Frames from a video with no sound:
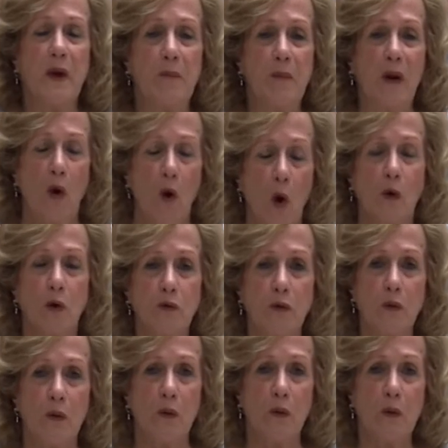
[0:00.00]
belong
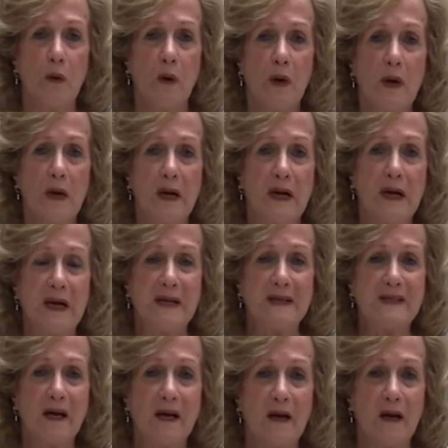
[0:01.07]
to, is